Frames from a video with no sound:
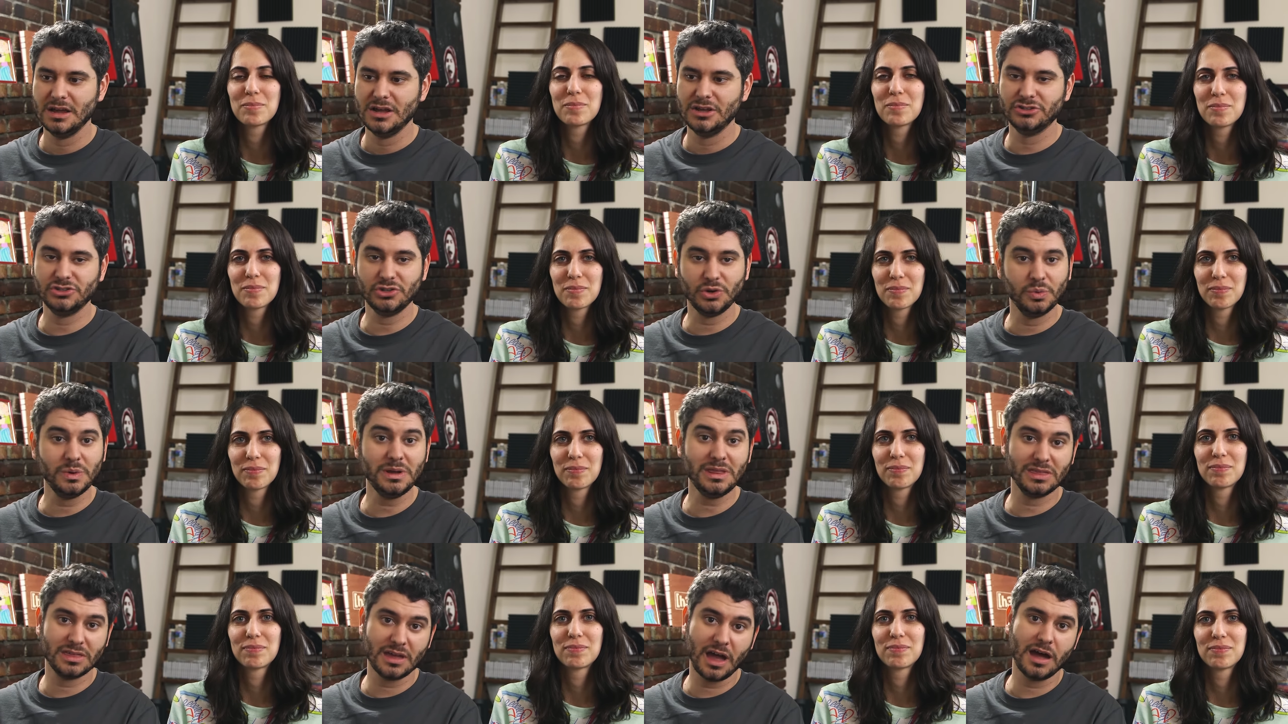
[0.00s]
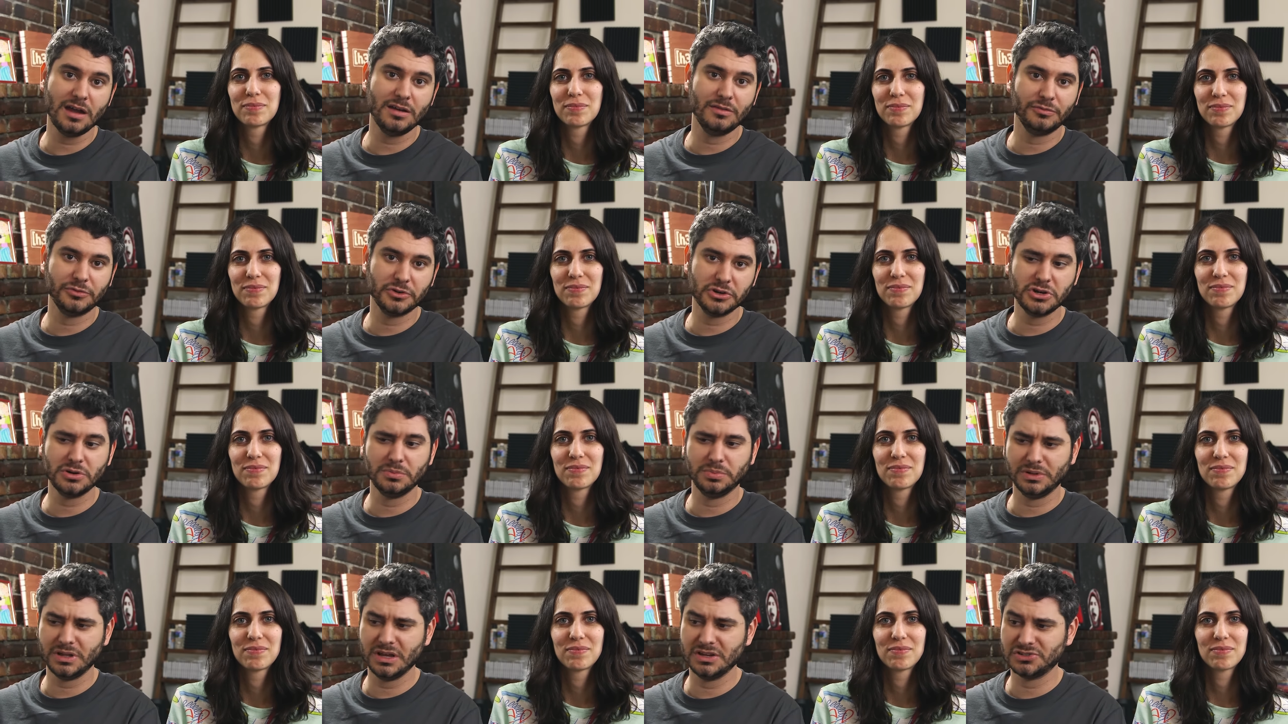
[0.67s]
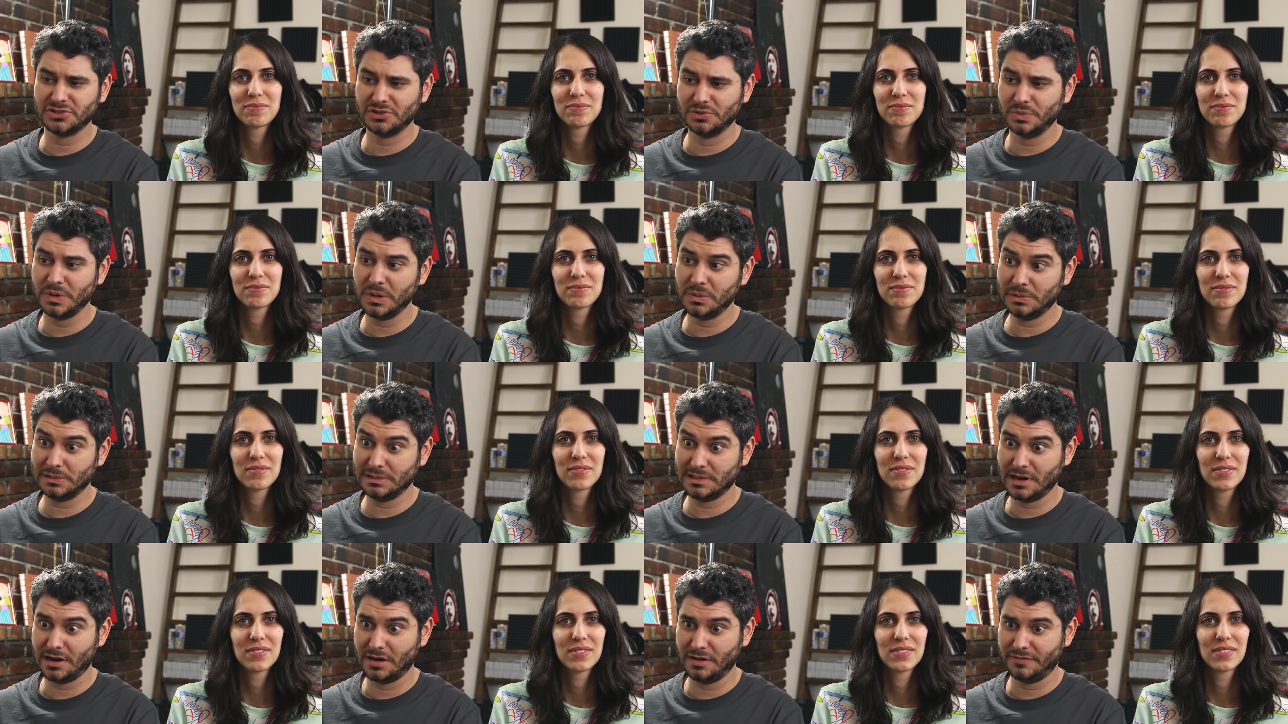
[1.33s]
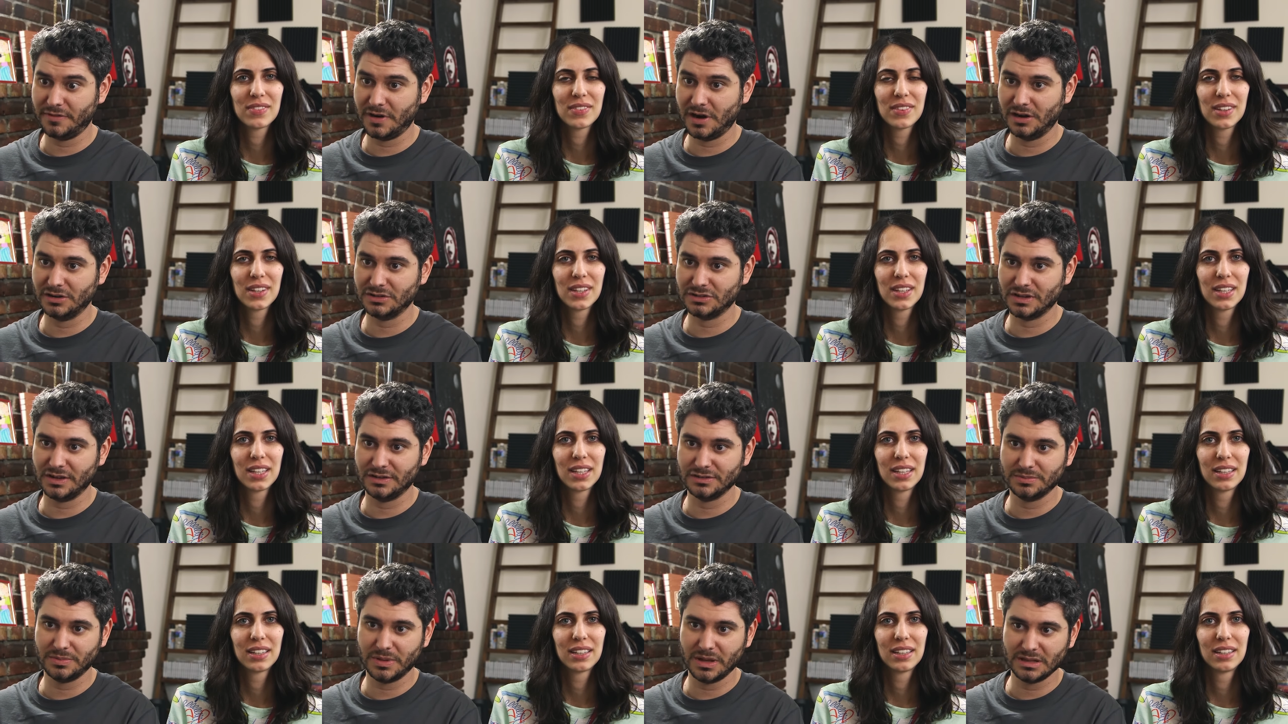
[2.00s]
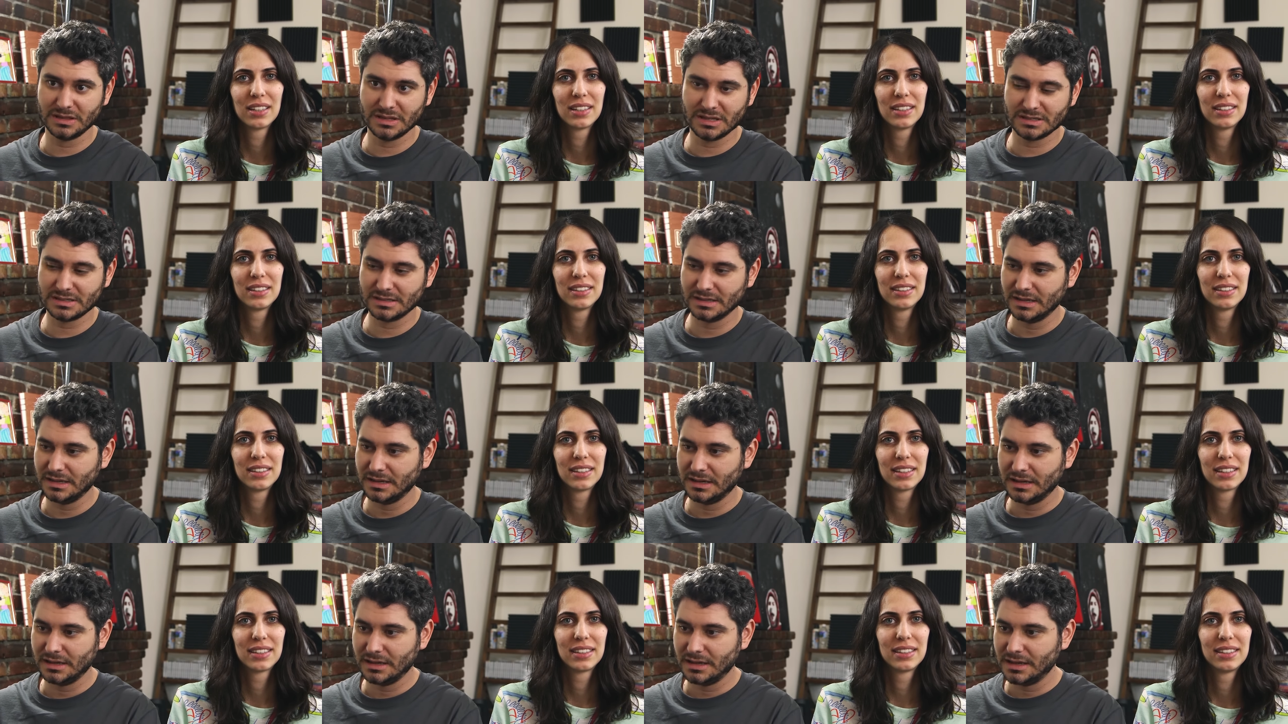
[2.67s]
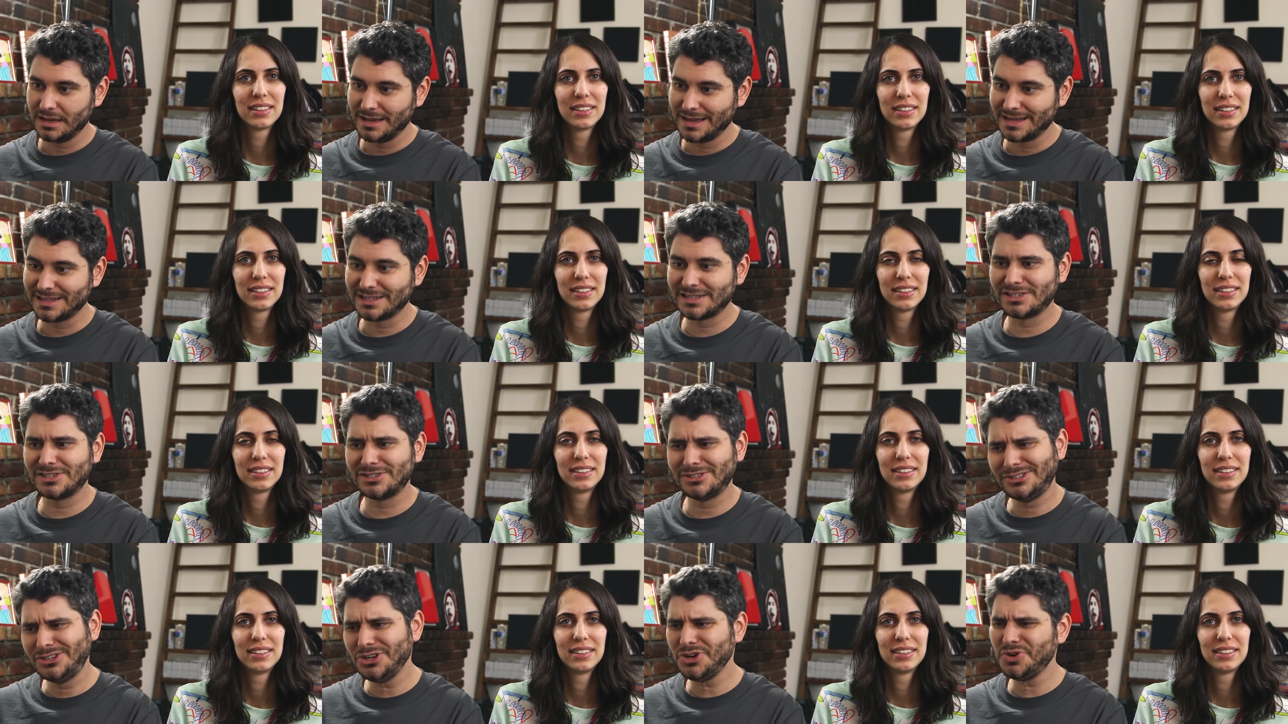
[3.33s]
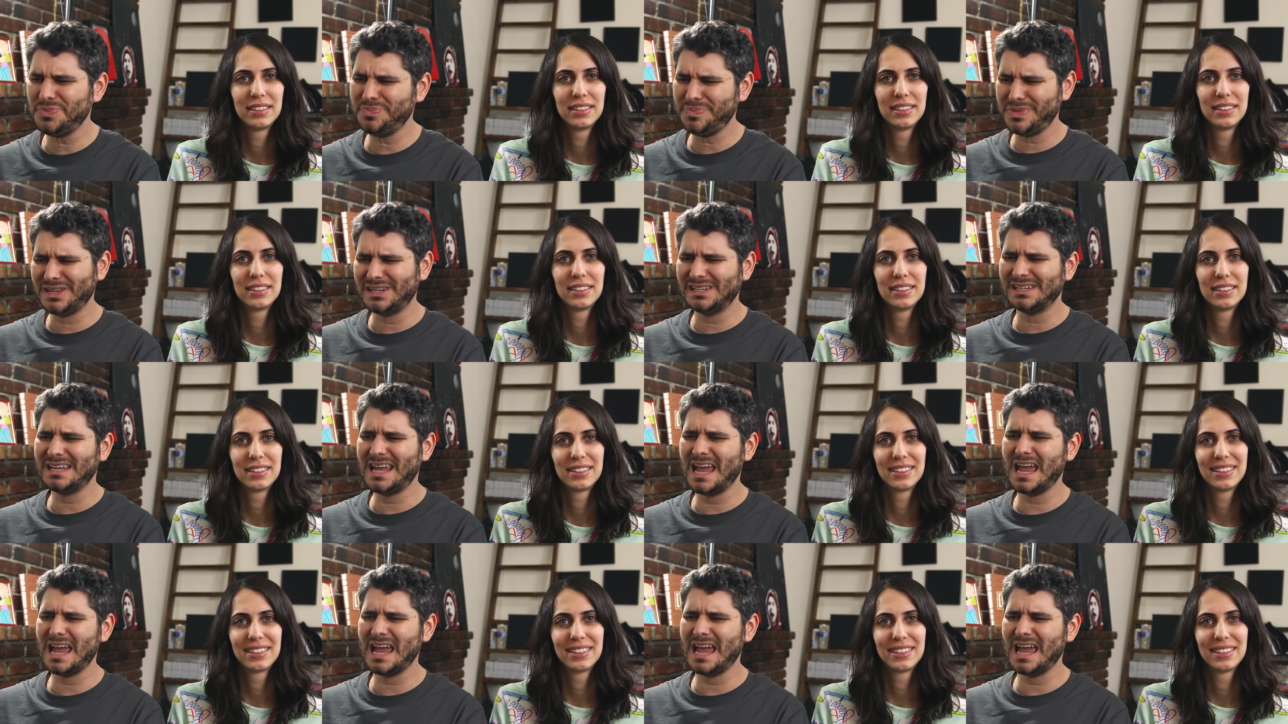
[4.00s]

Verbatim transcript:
Speaker 1: So we thought for your pleasure we would terrify ourselves playing this Stupid